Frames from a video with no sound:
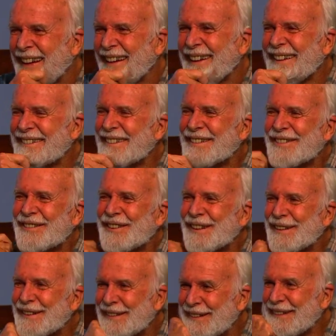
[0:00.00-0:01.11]
It was
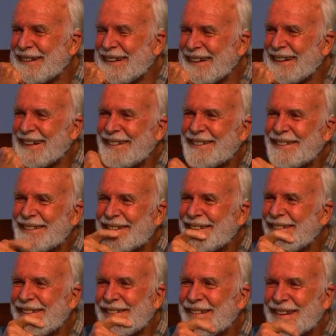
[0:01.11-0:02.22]
fun.
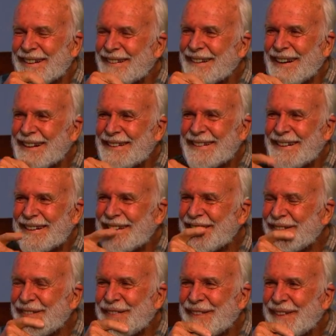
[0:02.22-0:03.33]
It was a great
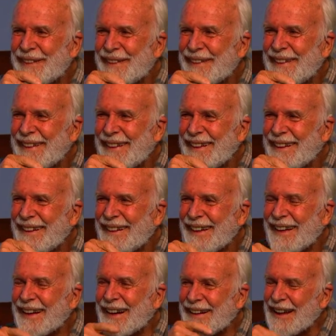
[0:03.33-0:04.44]
time.
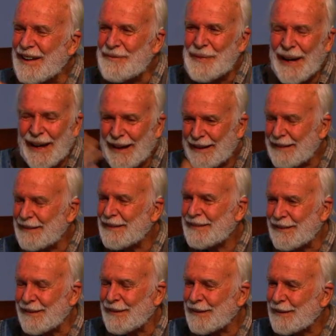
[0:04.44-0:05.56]
And then I came back and
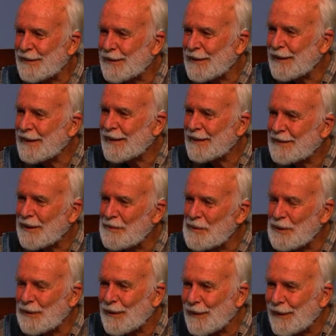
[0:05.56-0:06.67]
started looking at
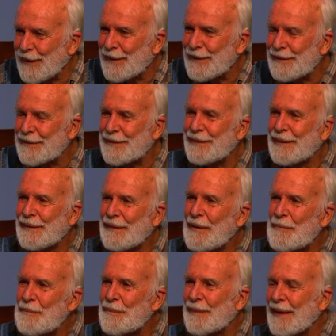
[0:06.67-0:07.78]
communal life.
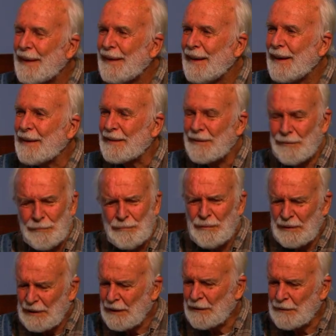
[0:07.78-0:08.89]
And,
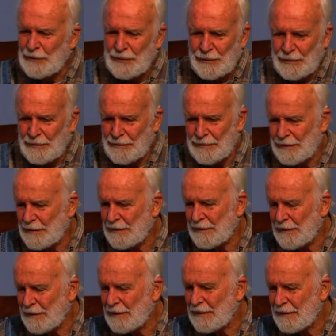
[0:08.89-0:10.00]
sort of
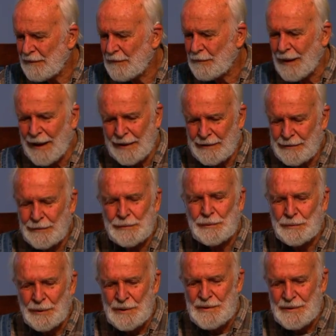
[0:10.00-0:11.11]
radical
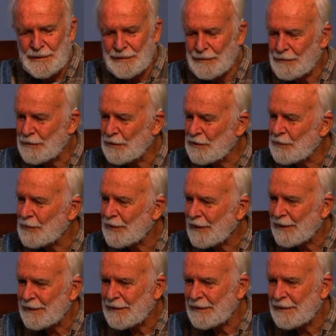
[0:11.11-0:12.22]
Christian groups
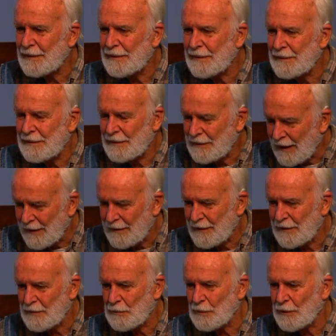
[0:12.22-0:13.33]
like the
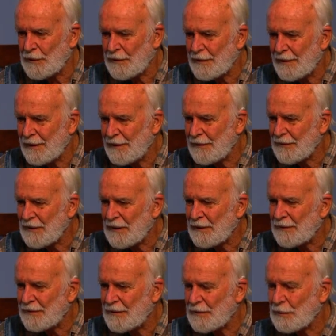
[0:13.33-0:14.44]
Catholic Worker. I lived there
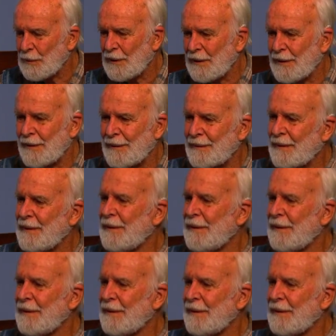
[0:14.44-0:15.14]
for a while.